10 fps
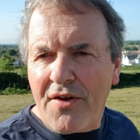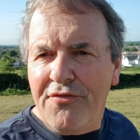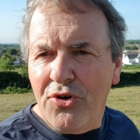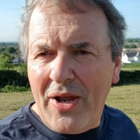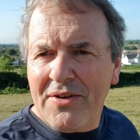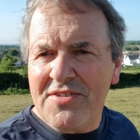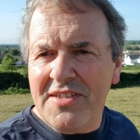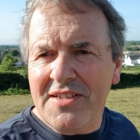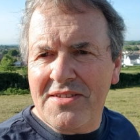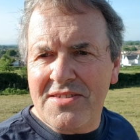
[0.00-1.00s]
for our
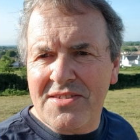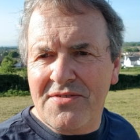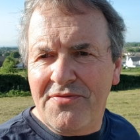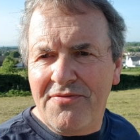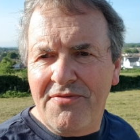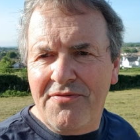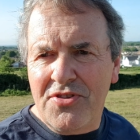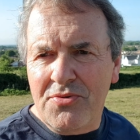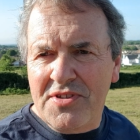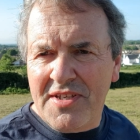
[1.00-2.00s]
sins, for
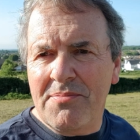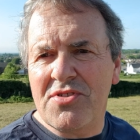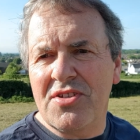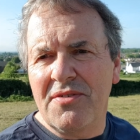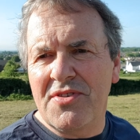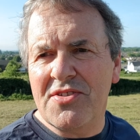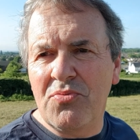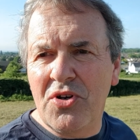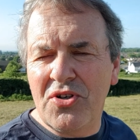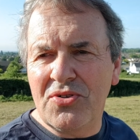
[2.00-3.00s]
the redemption of this
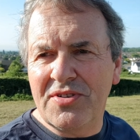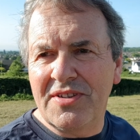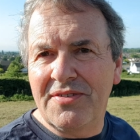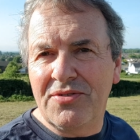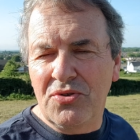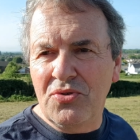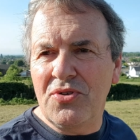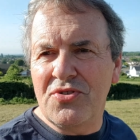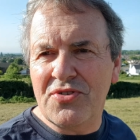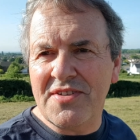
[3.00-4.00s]
world, for all
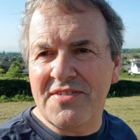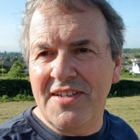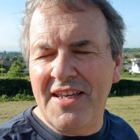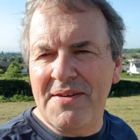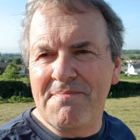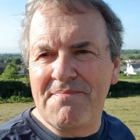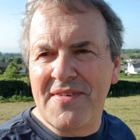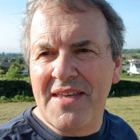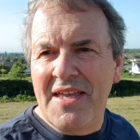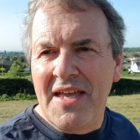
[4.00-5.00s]
who trust in Him.
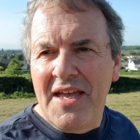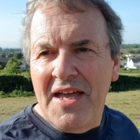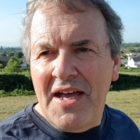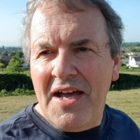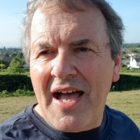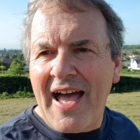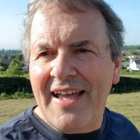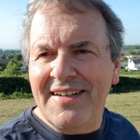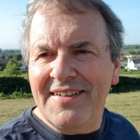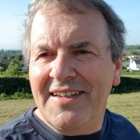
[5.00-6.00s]
Uh,
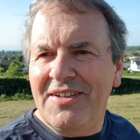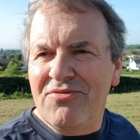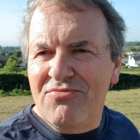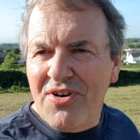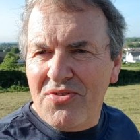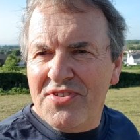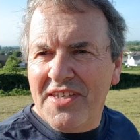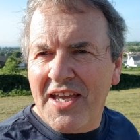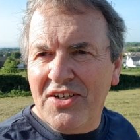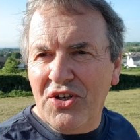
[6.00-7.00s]
and he rose
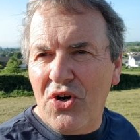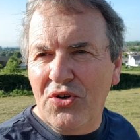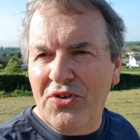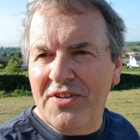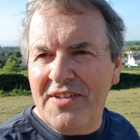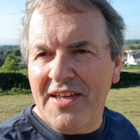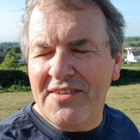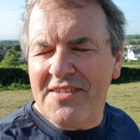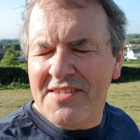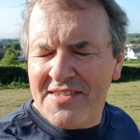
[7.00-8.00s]
again and conquered
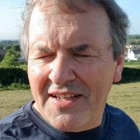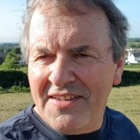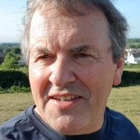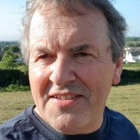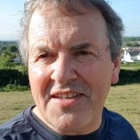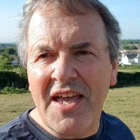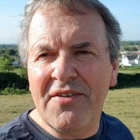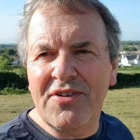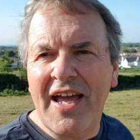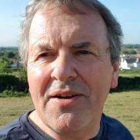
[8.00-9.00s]
death, ascended into
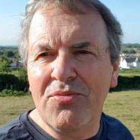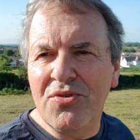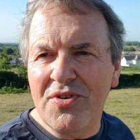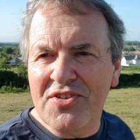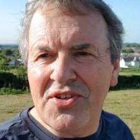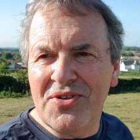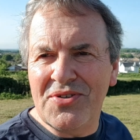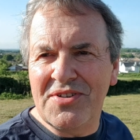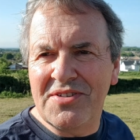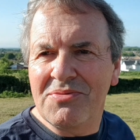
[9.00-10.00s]
heaven, and will
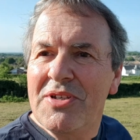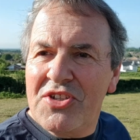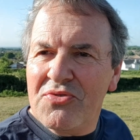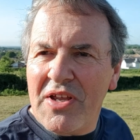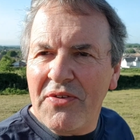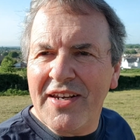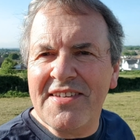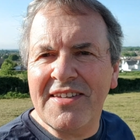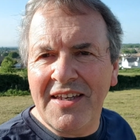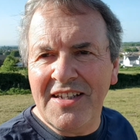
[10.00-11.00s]
return. We do know that
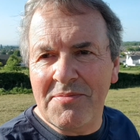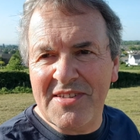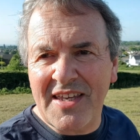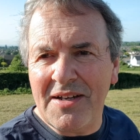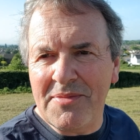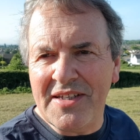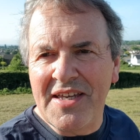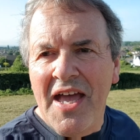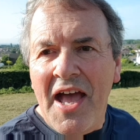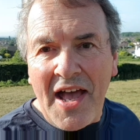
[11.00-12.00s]
his kingdom is coming,
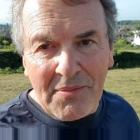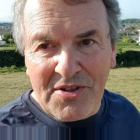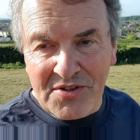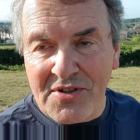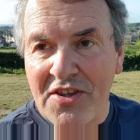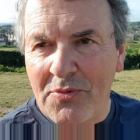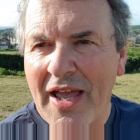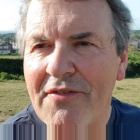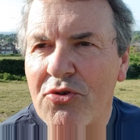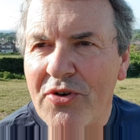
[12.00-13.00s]
and we do know that we
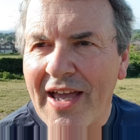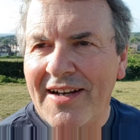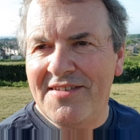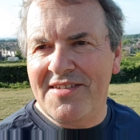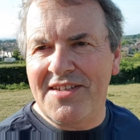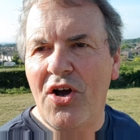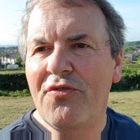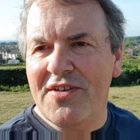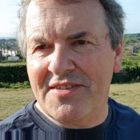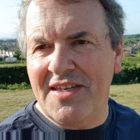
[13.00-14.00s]
have the reality of
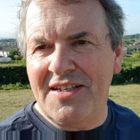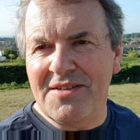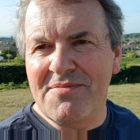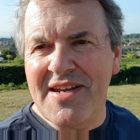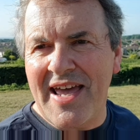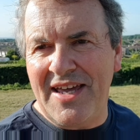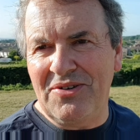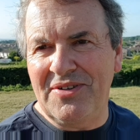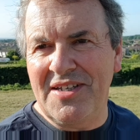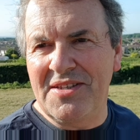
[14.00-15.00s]
his kingdom
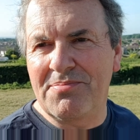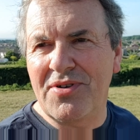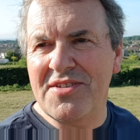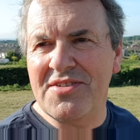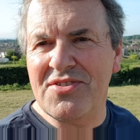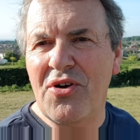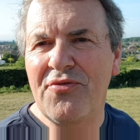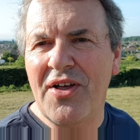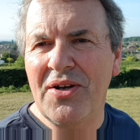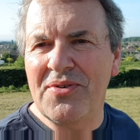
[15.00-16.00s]
now in the presence of
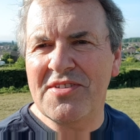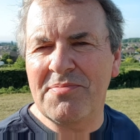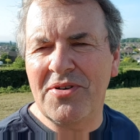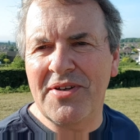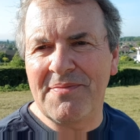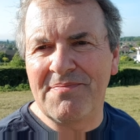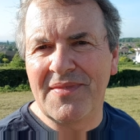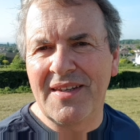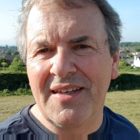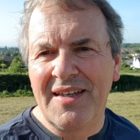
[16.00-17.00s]
the Holy Spirit.
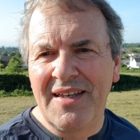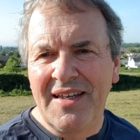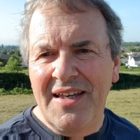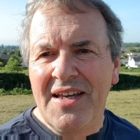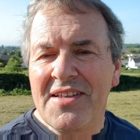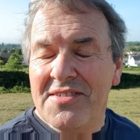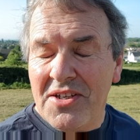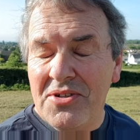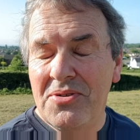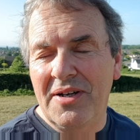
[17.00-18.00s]

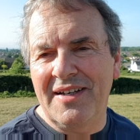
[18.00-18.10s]
So,